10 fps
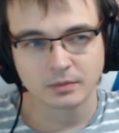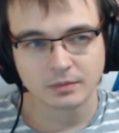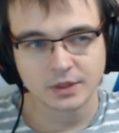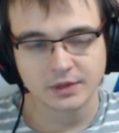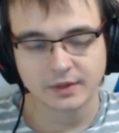
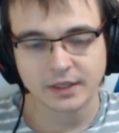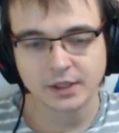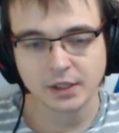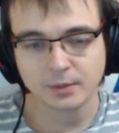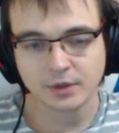Divine
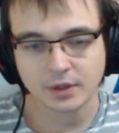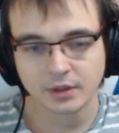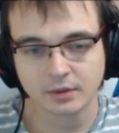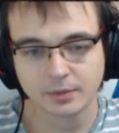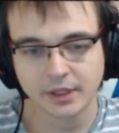Hymn
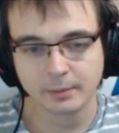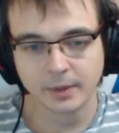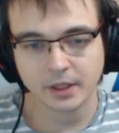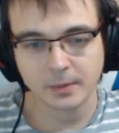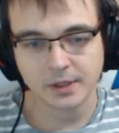and play
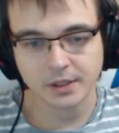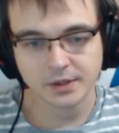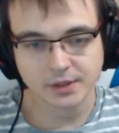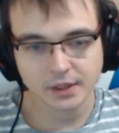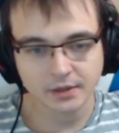Mega Medic
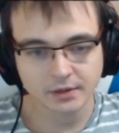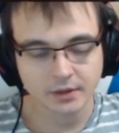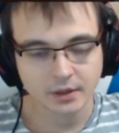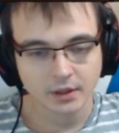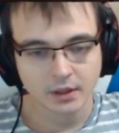instead.
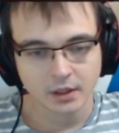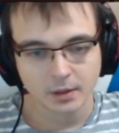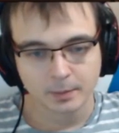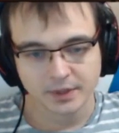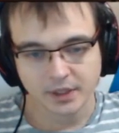
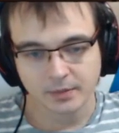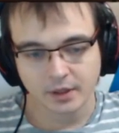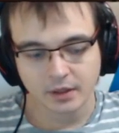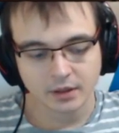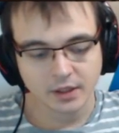But I'm
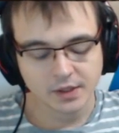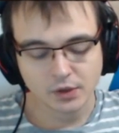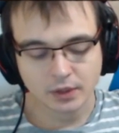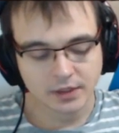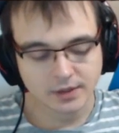guessing you
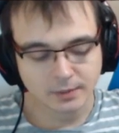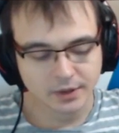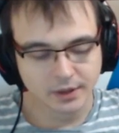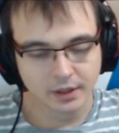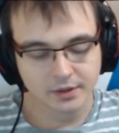cut something
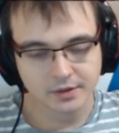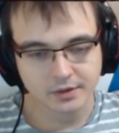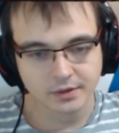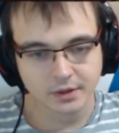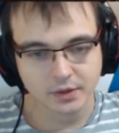else
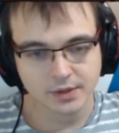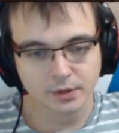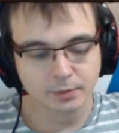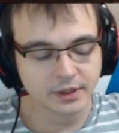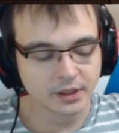and you still
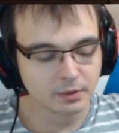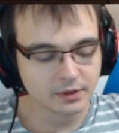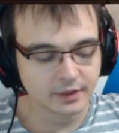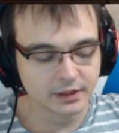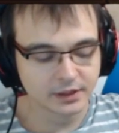play double
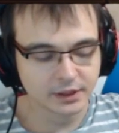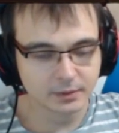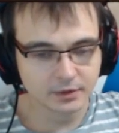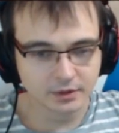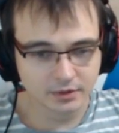Divine Hymn.